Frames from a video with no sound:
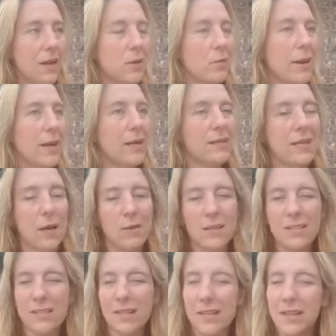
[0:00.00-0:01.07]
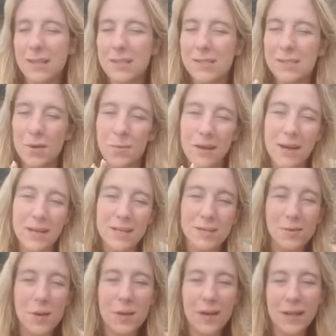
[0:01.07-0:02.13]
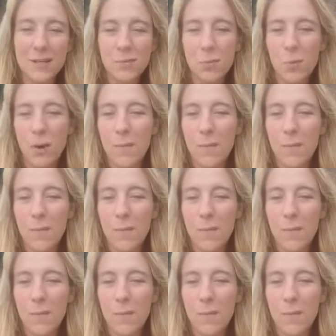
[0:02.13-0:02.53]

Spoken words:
like right down into like it is soaking into a nice